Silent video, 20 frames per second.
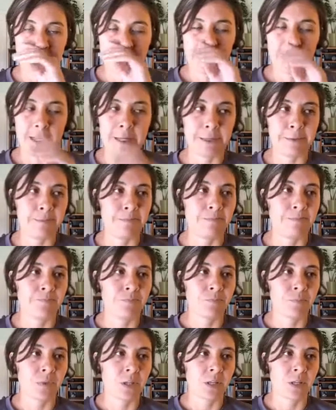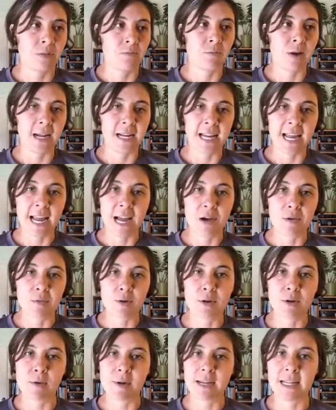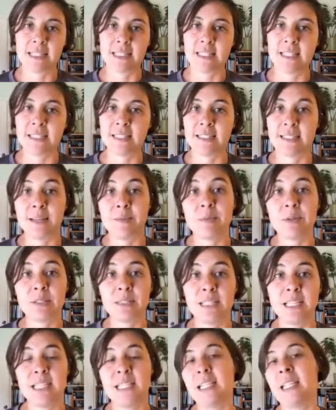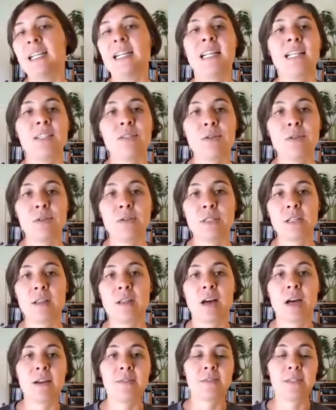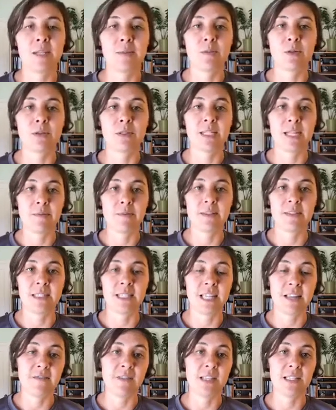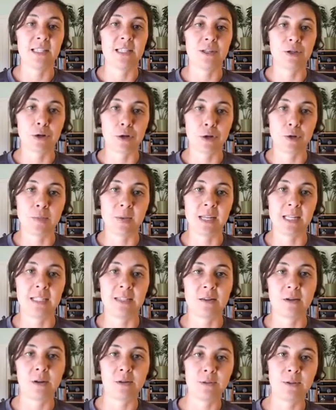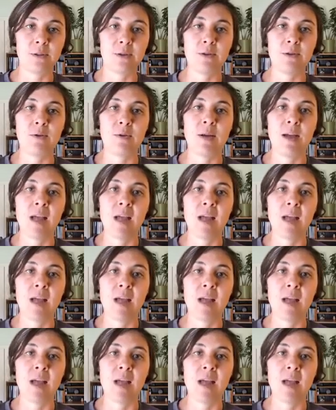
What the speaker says: right now we're going into the summer season, and so there's a lot of summer sevens tournaments also